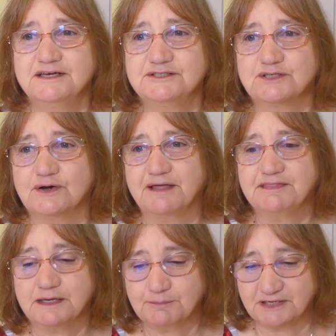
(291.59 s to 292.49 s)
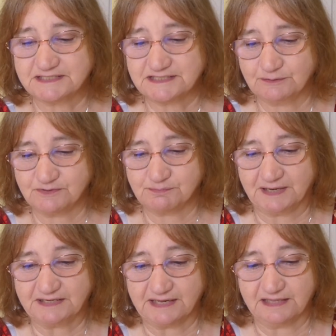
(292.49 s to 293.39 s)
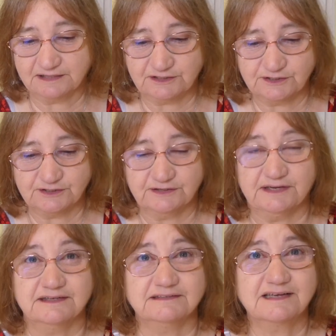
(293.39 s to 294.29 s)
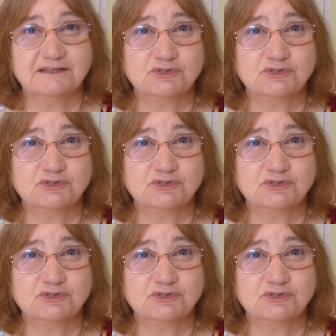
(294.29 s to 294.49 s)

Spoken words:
So I think I'm going to sit with my calendar and